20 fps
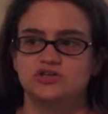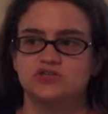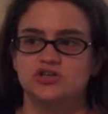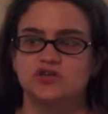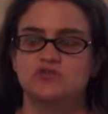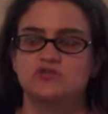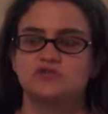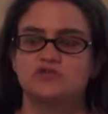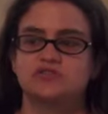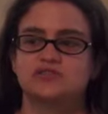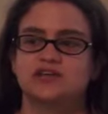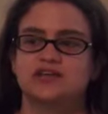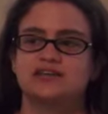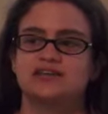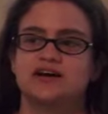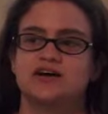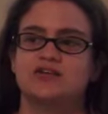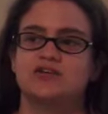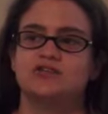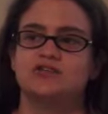those they
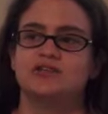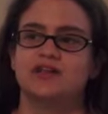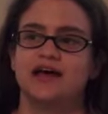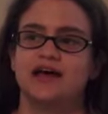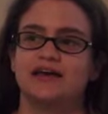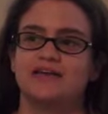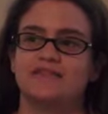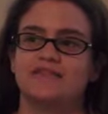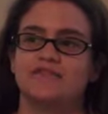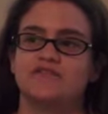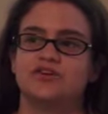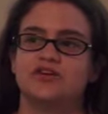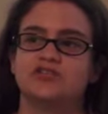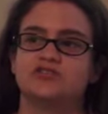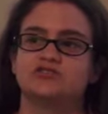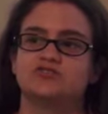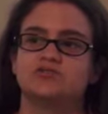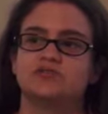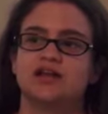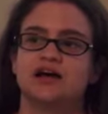tell you to like
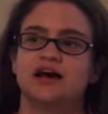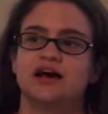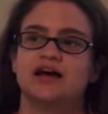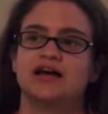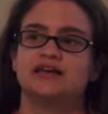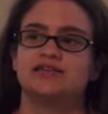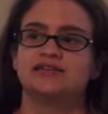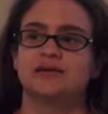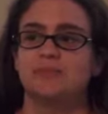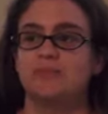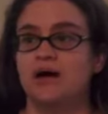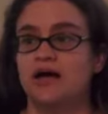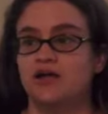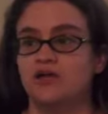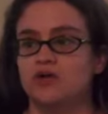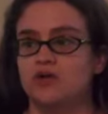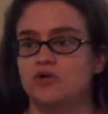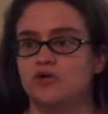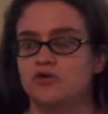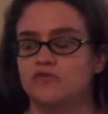visualize a
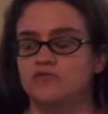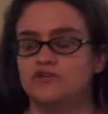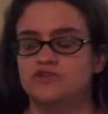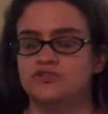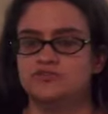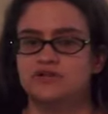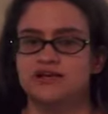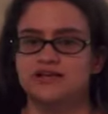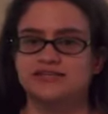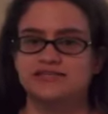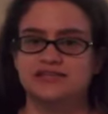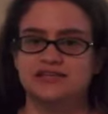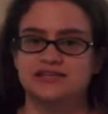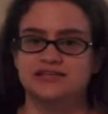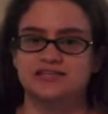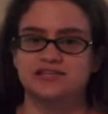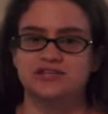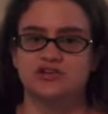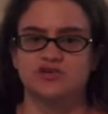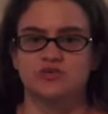meadow or visualize
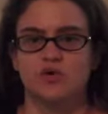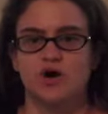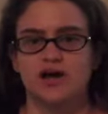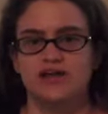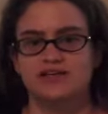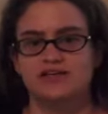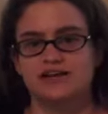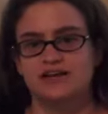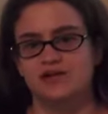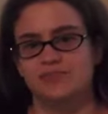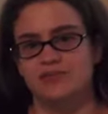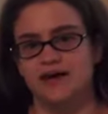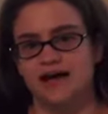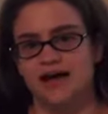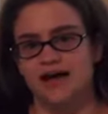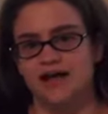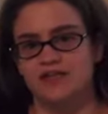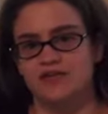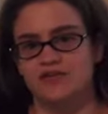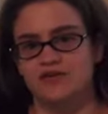this and you're walking down a
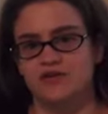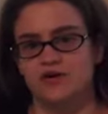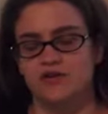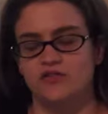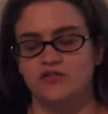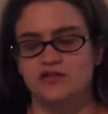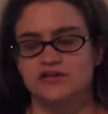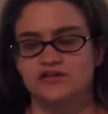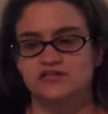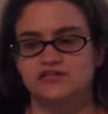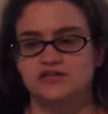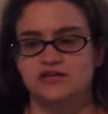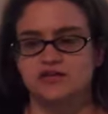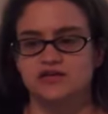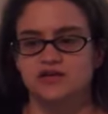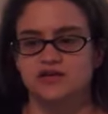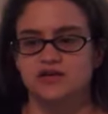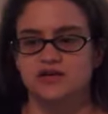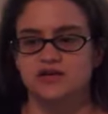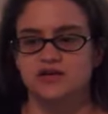path and all this
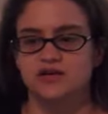and